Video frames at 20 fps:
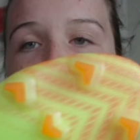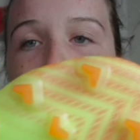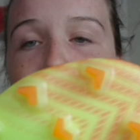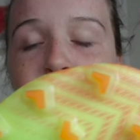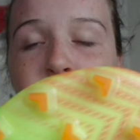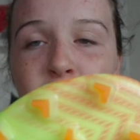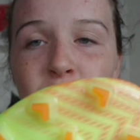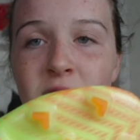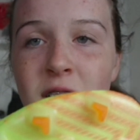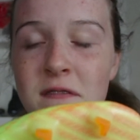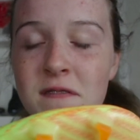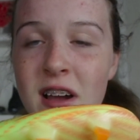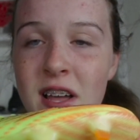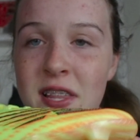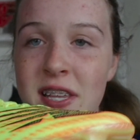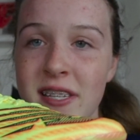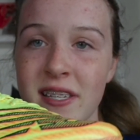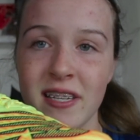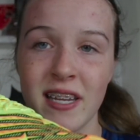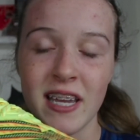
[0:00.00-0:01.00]
to try to find these in
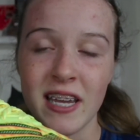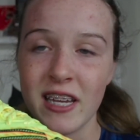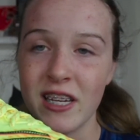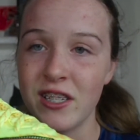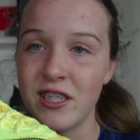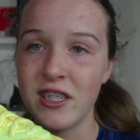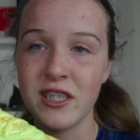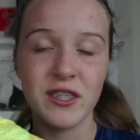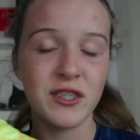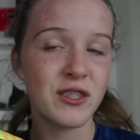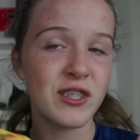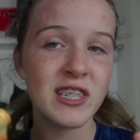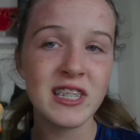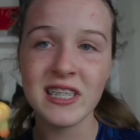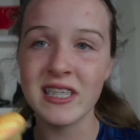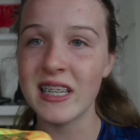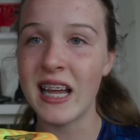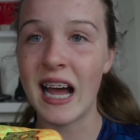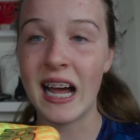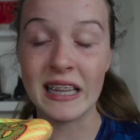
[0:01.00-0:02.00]
AG, they're just
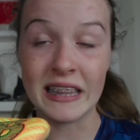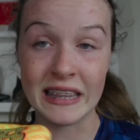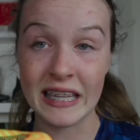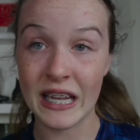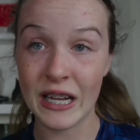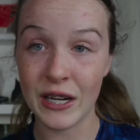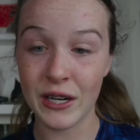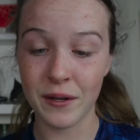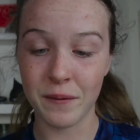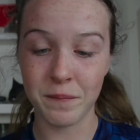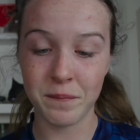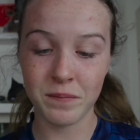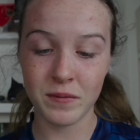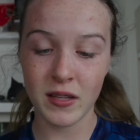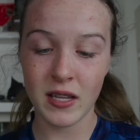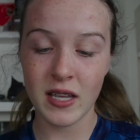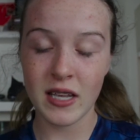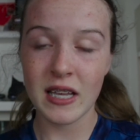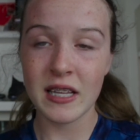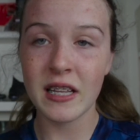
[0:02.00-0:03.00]
not there.
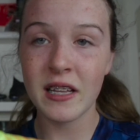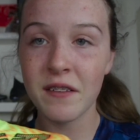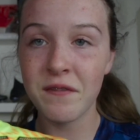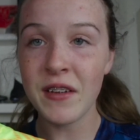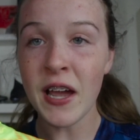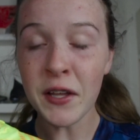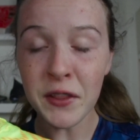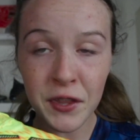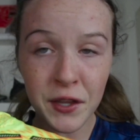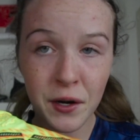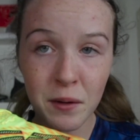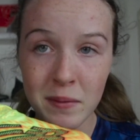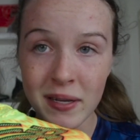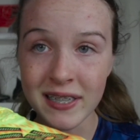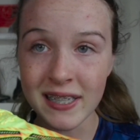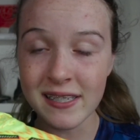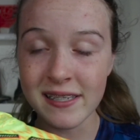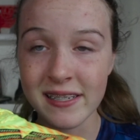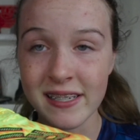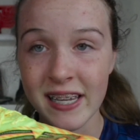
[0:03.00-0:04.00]
And the fact that they don't make these
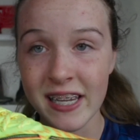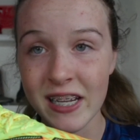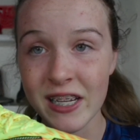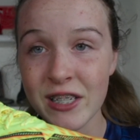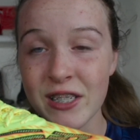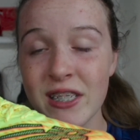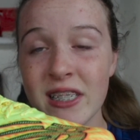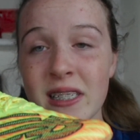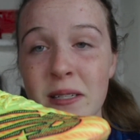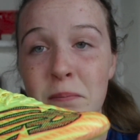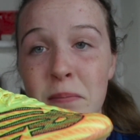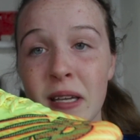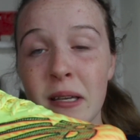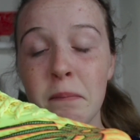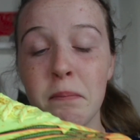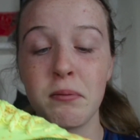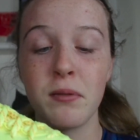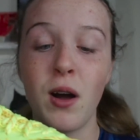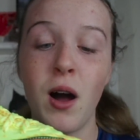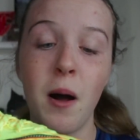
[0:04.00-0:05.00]
in AG is a big
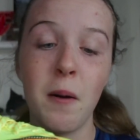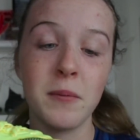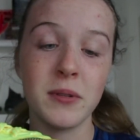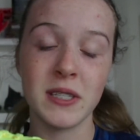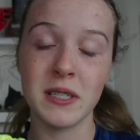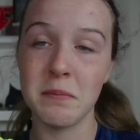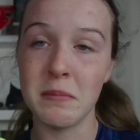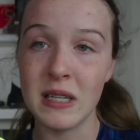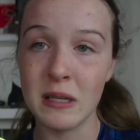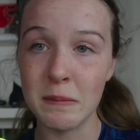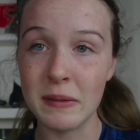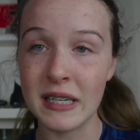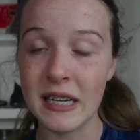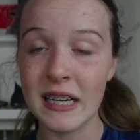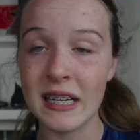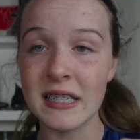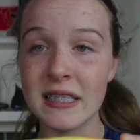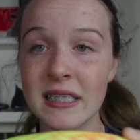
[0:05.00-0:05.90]
problem to me because